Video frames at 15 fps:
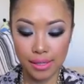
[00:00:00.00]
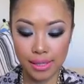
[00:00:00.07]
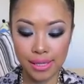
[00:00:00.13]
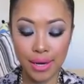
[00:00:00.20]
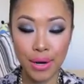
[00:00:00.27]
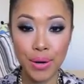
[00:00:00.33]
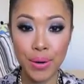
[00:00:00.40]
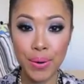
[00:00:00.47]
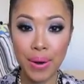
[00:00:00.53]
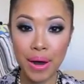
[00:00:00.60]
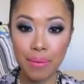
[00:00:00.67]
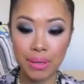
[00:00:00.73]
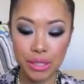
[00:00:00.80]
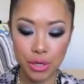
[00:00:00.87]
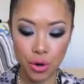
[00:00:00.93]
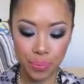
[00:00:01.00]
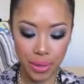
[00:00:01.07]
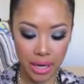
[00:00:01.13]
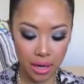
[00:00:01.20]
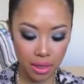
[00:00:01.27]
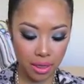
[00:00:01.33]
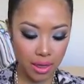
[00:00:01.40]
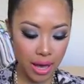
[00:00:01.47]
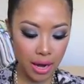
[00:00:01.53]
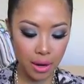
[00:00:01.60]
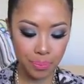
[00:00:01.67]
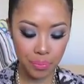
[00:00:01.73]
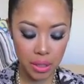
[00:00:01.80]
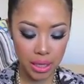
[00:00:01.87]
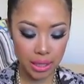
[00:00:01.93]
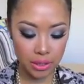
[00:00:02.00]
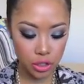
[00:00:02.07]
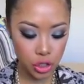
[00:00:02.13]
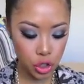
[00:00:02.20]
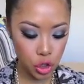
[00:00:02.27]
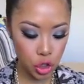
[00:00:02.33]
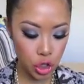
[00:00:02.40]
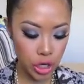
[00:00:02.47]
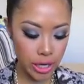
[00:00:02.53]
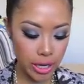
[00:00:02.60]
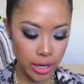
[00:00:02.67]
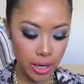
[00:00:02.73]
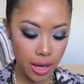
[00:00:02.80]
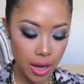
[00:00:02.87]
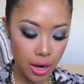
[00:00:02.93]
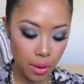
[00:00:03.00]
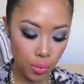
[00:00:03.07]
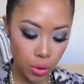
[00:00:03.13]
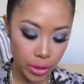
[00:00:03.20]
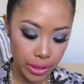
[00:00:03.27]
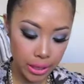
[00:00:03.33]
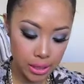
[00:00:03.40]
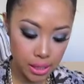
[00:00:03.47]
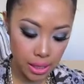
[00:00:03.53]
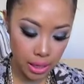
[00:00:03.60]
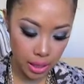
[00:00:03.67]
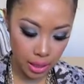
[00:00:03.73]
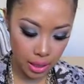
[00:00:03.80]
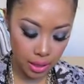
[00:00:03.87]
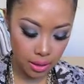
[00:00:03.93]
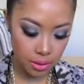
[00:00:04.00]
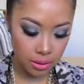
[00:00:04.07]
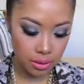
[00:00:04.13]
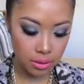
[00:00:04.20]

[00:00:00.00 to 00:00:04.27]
So I went to go pick that up yesterday, and I'm wearing it today.